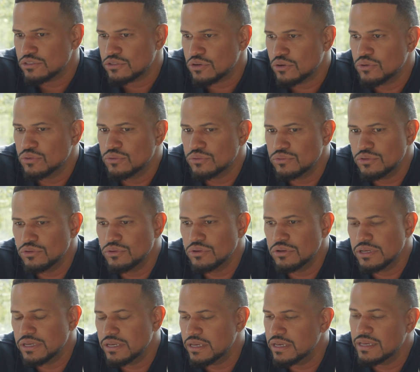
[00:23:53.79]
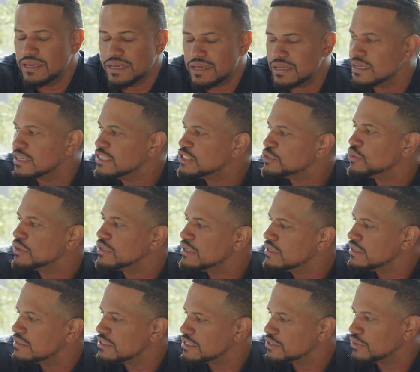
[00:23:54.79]
So it is what
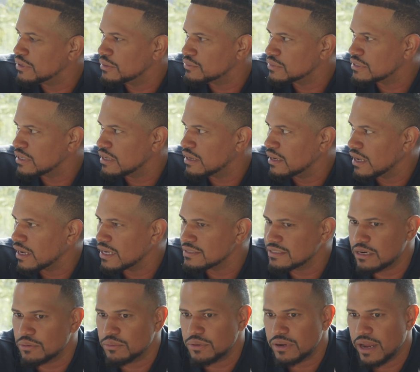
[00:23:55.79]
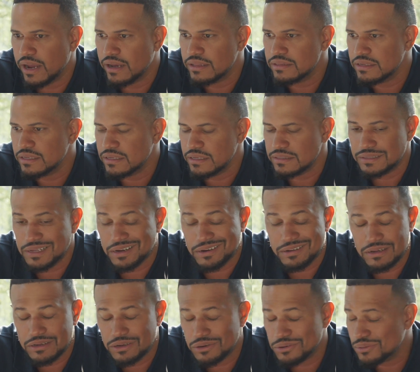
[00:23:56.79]
it is what I'm saying. Like, it's a reality, it's not
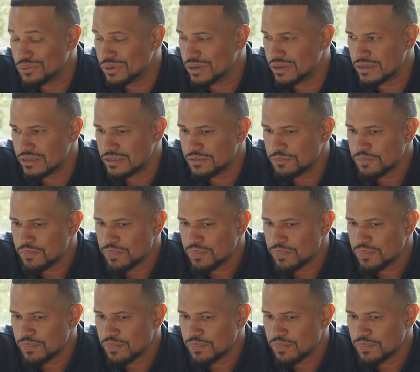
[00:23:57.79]
gonna go away.